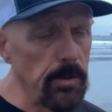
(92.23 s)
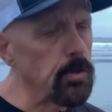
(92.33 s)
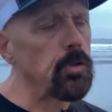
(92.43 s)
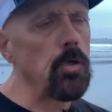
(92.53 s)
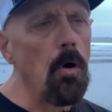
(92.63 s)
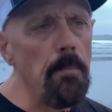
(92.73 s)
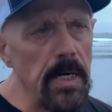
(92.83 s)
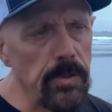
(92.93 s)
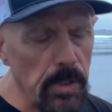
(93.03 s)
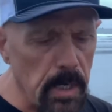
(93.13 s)
There's so
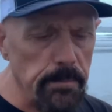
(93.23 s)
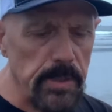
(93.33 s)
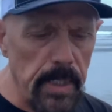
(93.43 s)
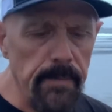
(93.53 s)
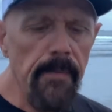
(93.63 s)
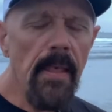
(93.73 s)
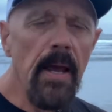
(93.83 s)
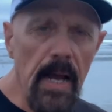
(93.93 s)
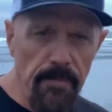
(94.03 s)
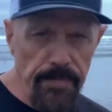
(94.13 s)
much that comes in
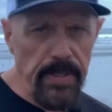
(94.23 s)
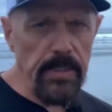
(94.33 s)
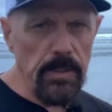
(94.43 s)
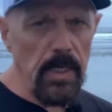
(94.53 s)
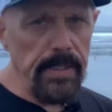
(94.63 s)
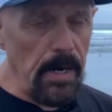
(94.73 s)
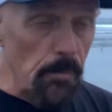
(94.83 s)
and feeds on that.